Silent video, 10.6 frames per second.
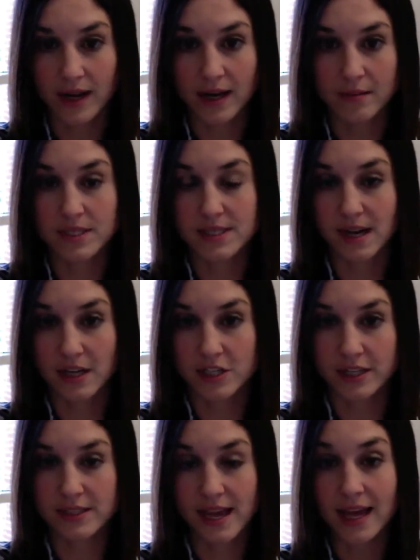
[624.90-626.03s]

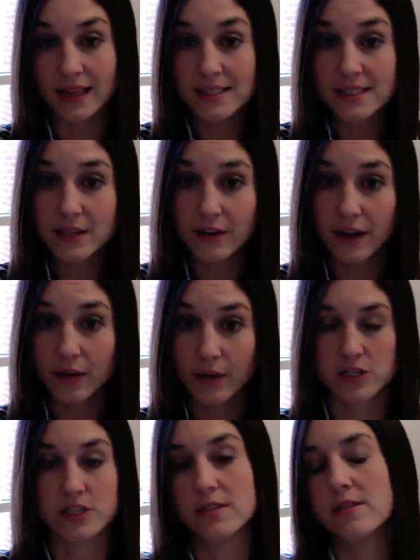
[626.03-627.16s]
discussions. And this is a great
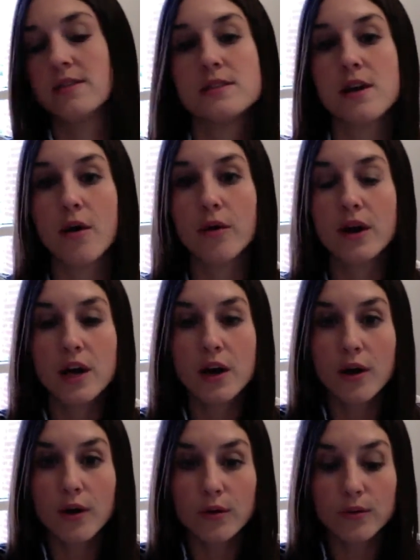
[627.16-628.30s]
question. So
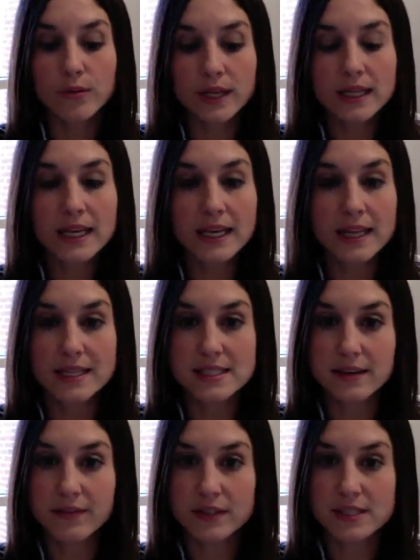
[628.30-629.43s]
really, the
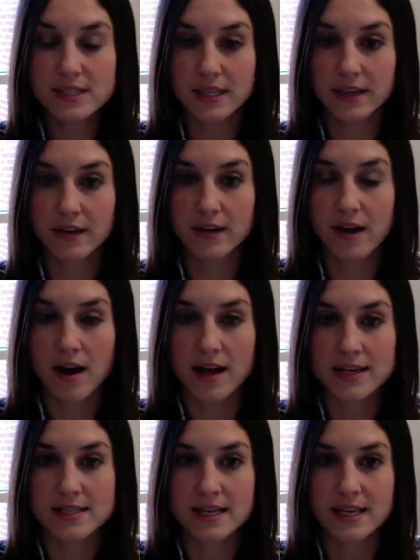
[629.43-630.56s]
difference here
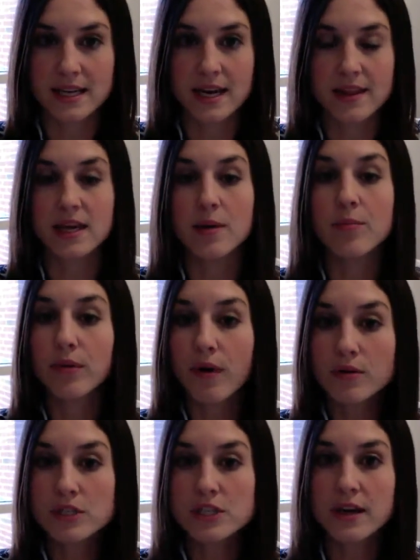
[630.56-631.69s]
is in the
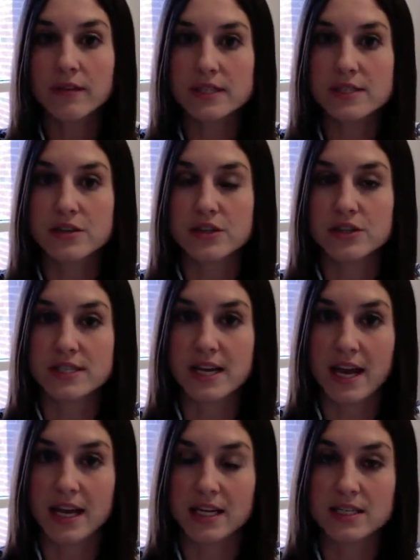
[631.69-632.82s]
approach that researchers
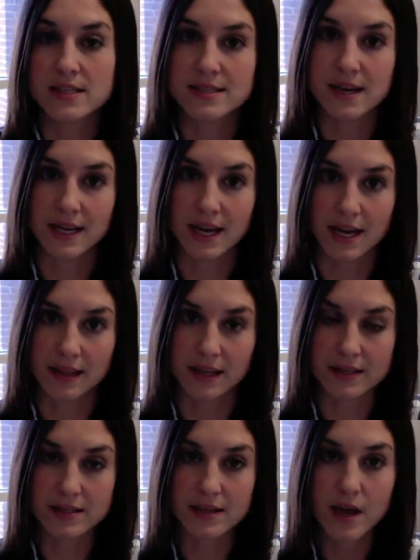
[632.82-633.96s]
take to study
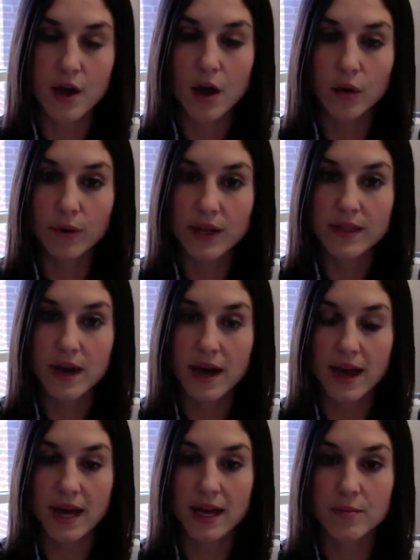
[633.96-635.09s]
ethics. With
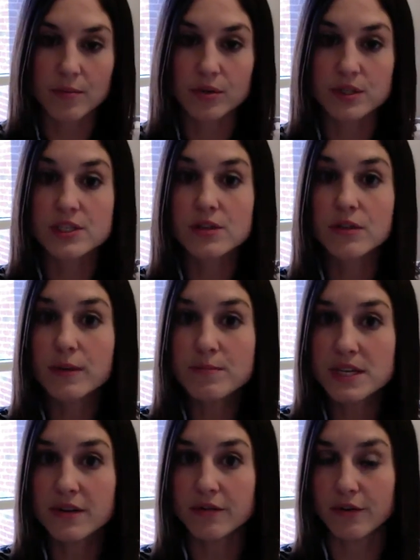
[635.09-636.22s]
a
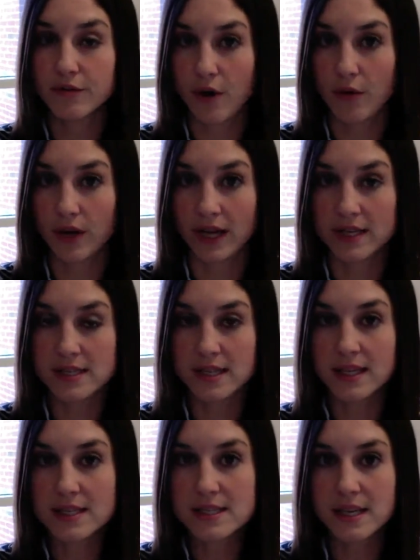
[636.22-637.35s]
prescriptive focus,
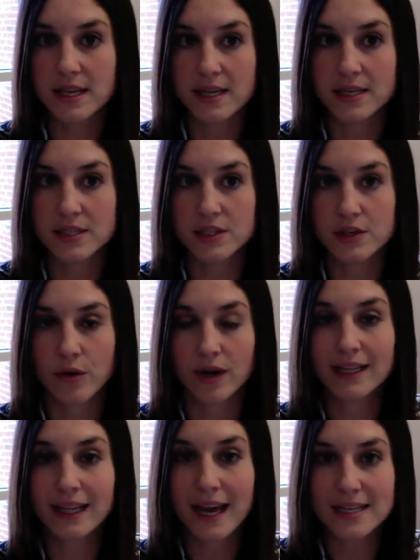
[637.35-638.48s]
this is your
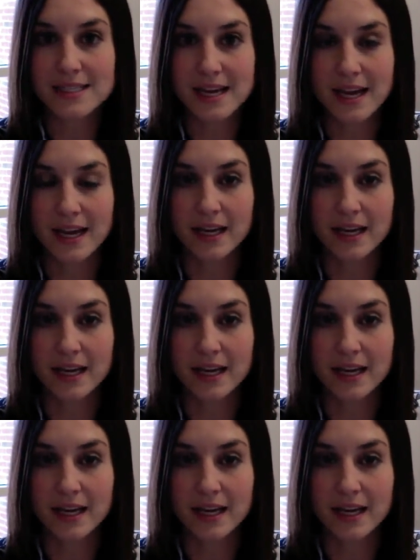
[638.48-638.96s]
classic,